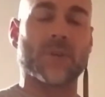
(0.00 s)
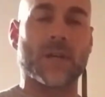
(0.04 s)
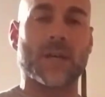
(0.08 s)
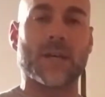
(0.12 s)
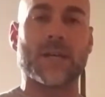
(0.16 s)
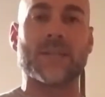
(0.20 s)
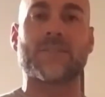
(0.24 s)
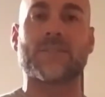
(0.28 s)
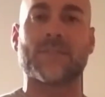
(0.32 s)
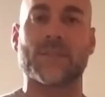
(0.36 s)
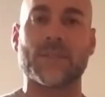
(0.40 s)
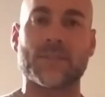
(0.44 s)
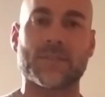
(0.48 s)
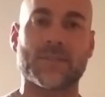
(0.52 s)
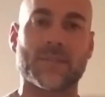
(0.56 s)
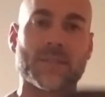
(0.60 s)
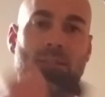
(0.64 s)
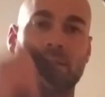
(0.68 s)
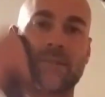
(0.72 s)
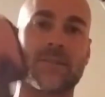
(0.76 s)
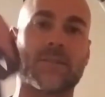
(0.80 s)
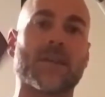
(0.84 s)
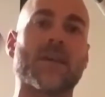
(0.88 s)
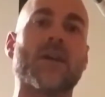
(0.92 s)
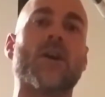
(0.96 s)

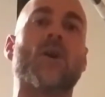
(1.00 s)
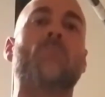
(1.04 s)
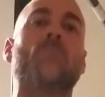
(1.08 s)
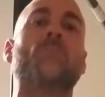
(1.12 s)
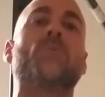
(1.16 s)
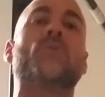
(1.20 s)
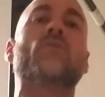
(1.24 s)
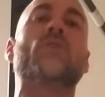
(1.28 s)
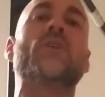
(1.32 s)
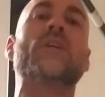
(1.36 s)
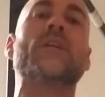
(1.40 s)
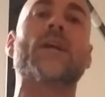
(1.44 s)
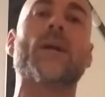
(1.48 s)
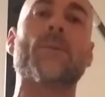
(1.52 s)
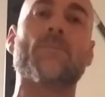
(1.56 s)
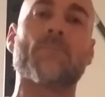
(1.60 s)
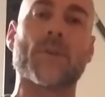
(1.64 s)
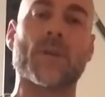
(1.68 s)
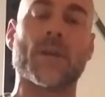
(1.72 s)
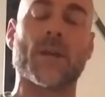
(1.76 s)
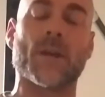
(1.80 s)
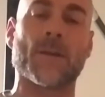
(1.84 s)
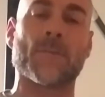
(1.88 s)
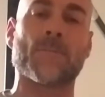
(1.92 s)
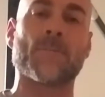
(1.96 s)
assistance to help you get up
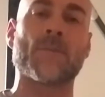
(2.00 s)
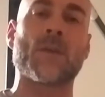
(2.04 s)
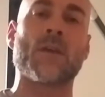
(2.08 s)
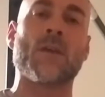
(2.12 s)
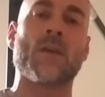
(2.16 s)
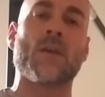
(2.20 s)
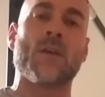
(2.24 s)
there.